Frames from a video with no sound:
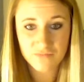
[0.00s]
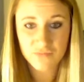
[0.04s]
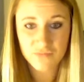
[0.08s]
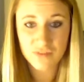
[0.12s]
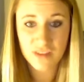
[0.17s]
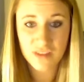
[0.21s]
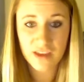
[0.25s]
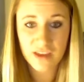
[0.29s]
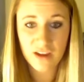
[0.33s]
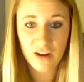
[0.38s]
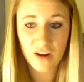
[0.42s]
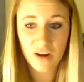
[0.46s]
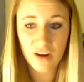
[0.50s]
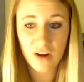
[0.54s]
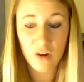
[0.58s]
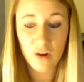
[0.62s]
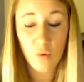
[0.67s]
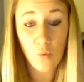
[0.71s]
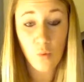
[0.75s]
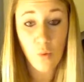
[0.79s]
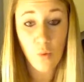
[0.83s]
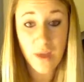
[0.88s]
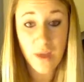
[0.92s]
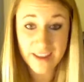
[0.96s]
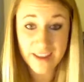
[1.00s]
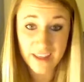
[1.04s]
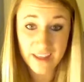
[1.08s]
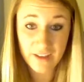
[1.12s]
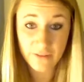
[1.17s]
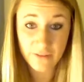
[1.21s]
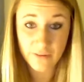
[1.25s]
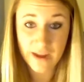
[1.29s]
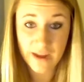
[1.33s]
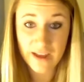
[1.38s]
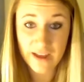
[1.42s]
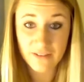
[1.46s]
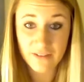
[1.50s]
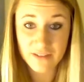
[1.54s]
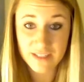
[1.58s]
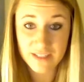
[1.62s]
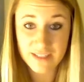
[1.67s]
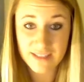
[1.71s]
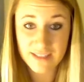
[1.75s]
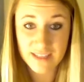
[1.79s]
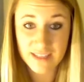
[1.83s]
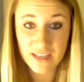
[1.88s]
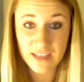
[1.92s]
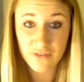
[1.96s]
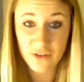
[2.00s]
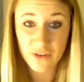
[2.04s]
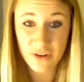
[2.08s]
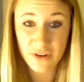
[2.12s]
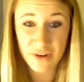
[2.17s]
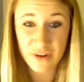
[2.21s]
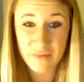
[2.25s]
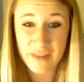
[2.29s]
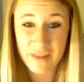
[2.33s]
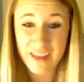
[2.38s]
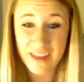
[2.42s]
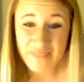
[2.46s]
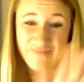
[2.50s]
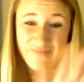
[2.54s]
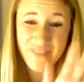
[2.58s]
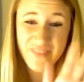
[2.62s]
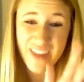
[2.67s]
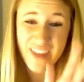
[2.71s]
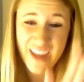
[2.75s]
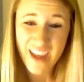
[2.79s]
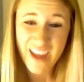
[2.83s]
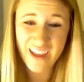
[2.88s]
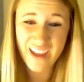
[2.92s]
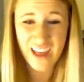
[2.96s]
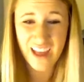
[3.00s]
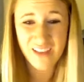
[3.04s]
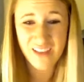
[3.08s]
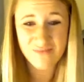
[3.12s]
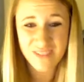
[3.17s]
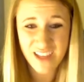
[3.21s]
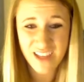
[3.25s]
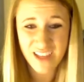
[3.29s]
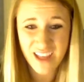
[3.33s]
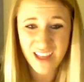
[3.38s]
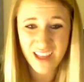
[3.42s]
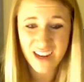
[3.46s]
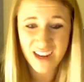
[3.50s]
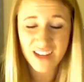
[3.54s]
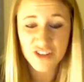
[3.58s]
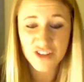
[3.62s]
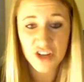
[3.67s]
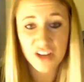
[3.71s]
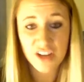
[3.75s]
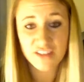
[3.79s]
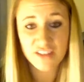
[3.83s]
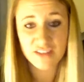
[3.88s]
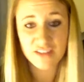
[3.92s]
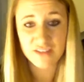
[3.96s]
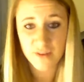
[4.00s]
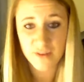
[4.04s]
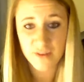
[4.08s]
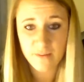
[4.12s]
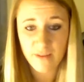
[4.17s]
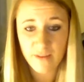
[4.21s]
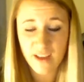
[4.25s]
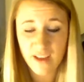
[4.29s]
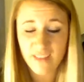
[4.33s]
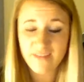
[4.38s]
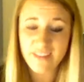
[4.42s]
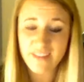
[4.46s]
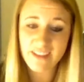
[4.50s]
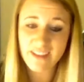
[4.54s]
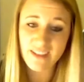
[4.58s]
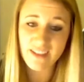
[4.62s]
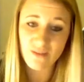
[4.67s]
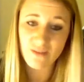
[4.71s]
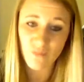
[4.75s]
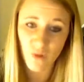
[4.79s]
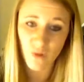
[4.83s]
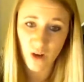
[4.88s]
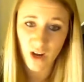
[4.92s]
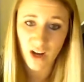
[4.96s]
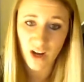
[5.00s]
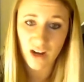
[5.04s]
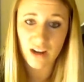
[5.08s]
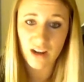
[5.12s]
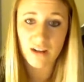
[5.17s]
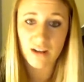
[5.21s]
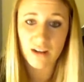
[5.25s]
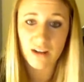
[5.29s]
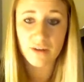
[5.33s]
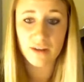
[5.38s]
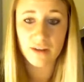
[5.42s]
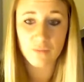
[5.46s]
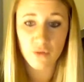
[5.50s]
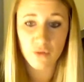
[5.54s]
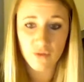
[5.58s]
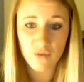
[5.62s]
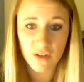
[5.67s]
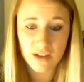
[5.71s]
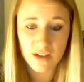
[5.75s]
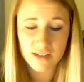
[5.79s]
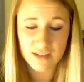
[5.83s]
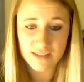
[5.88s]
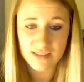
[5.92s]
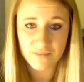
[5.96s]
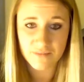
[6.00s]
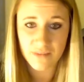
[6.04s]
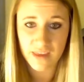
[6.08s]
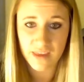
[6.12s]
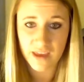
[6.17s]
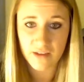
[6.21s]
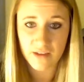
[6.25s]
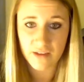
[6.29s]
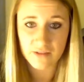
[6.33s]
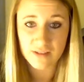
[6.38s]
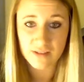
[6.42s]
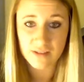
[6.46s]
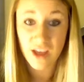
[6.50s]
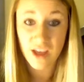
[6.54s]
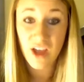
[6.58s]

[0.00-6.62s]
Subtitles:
They're waiting around to see if you're going to be like, I'm done. I tried this for a month. It didn't work, and I'm going to move on to something else.